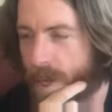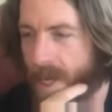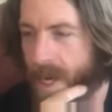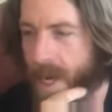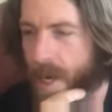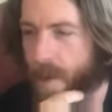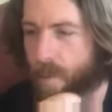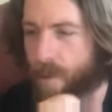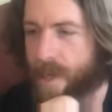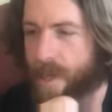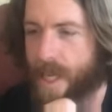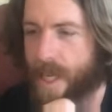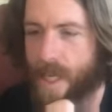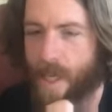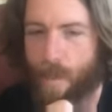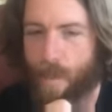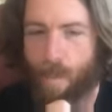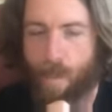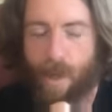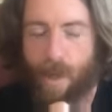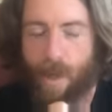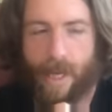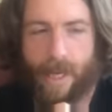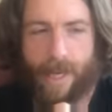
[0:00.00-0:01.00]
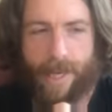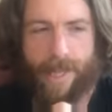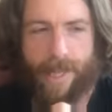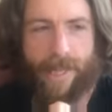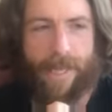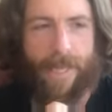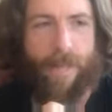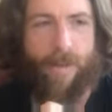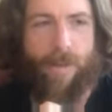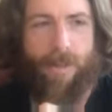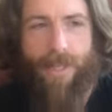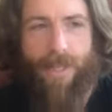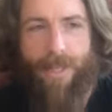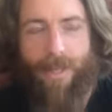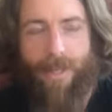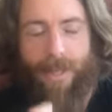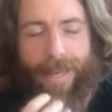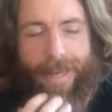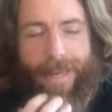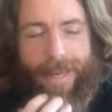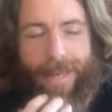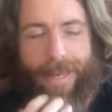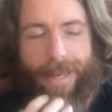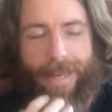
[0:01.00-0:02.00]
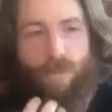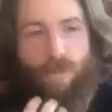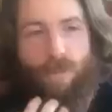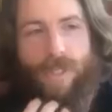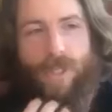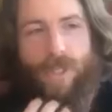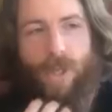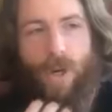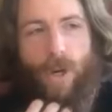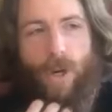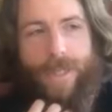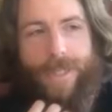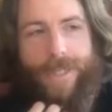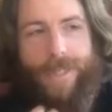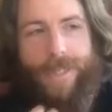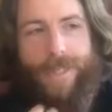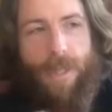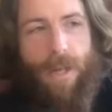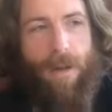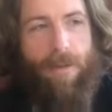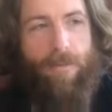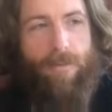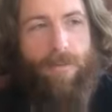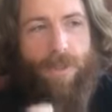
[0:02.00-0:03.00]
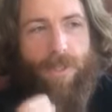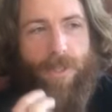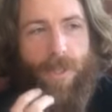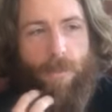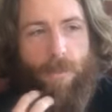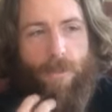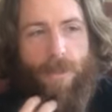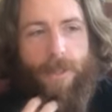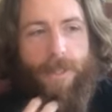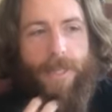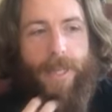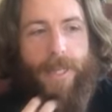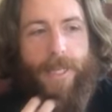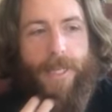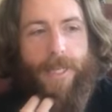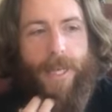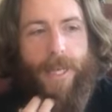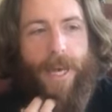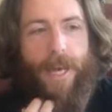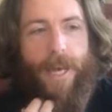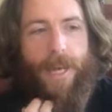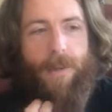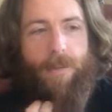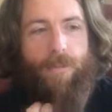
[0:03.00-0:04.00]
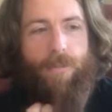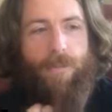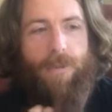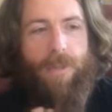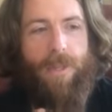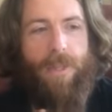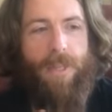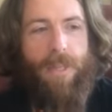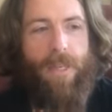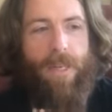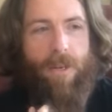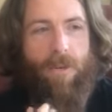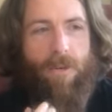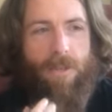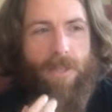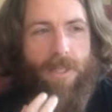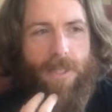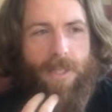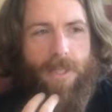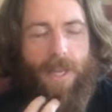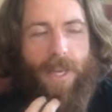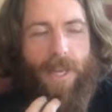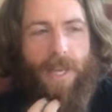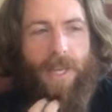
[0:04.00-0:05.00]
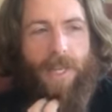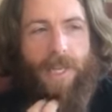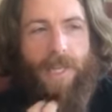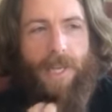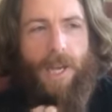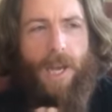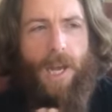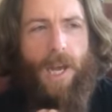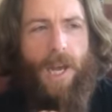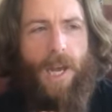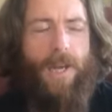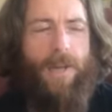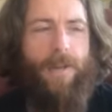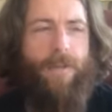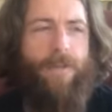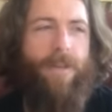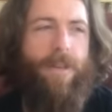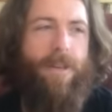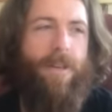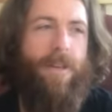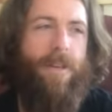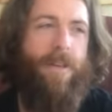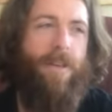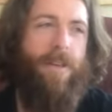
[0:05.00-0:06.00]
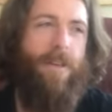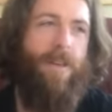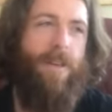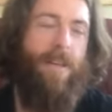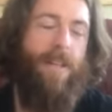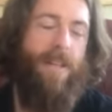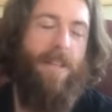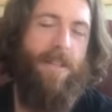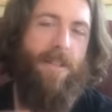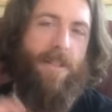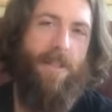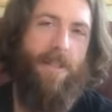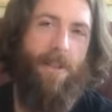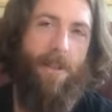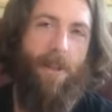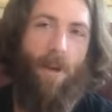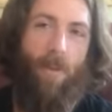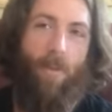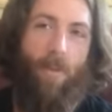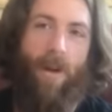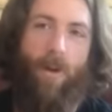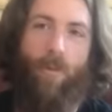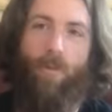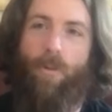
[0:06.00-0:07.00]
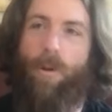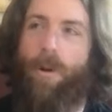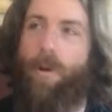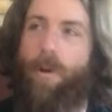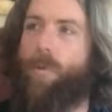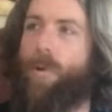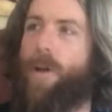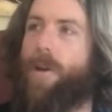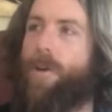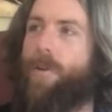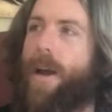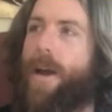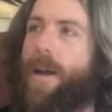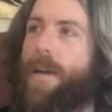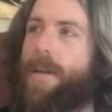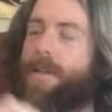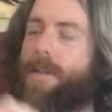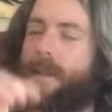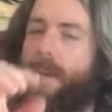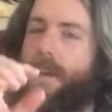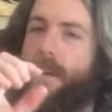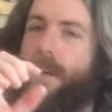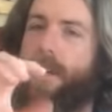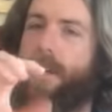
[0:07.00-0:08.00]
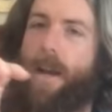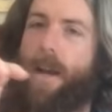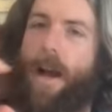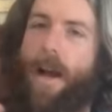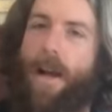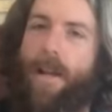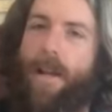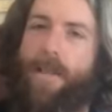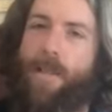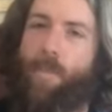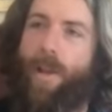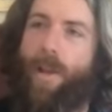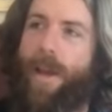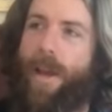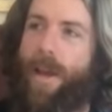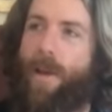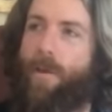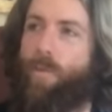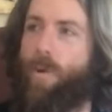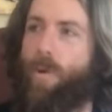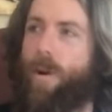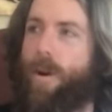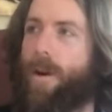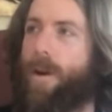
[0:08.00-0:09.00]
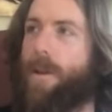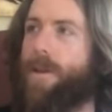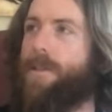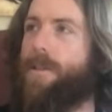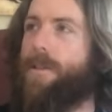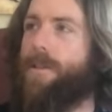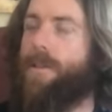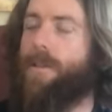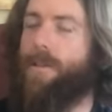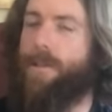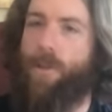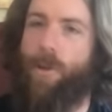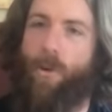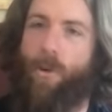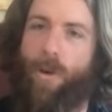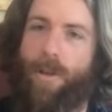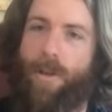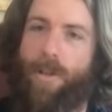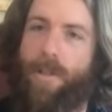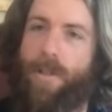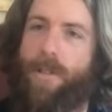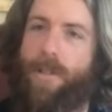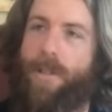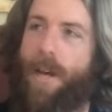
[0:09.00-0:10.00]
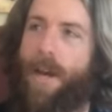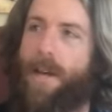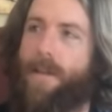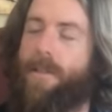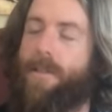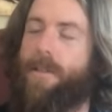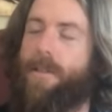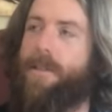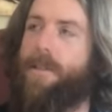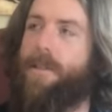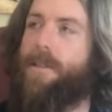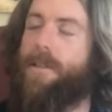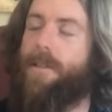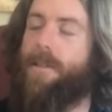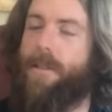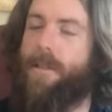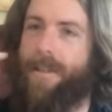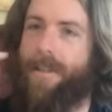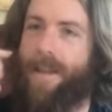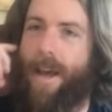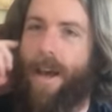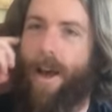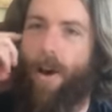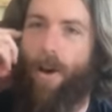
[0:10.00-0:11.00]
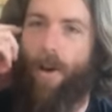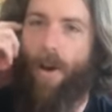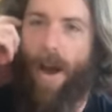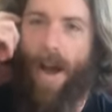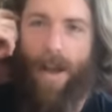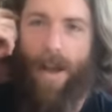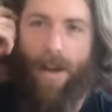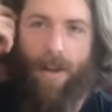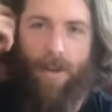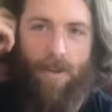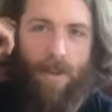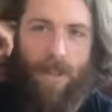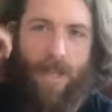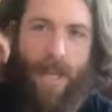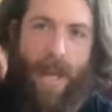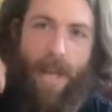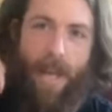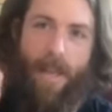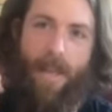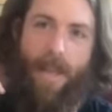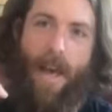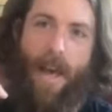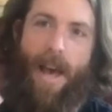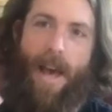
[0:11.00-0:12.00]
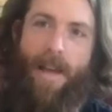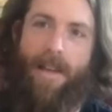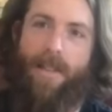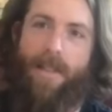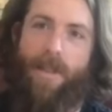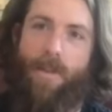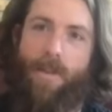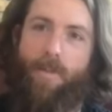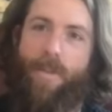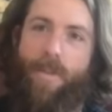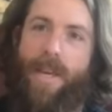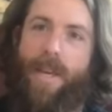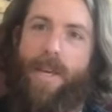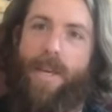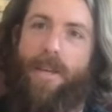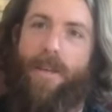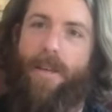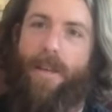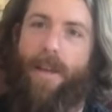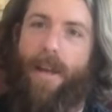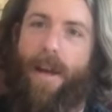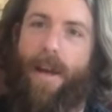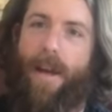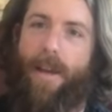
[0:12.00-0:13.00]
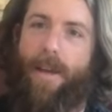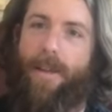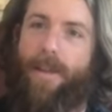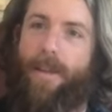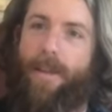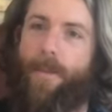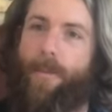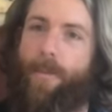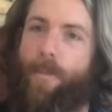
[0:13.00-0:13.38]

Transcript: I read in a book? I think it was in like A Return to Love or something like that. It was like, this is a little bit woo-woo, right? It's like God's plan works, yours doesn't. Now, I don't take that to mean like